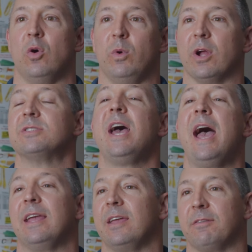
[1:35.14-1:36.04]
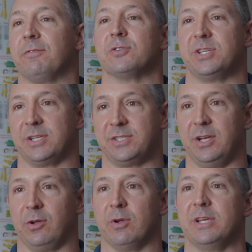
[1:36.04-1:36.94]
we are tagging it for 60
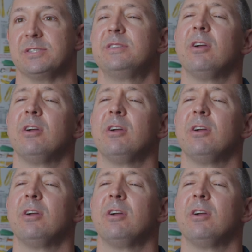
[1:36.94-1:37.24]
degrees.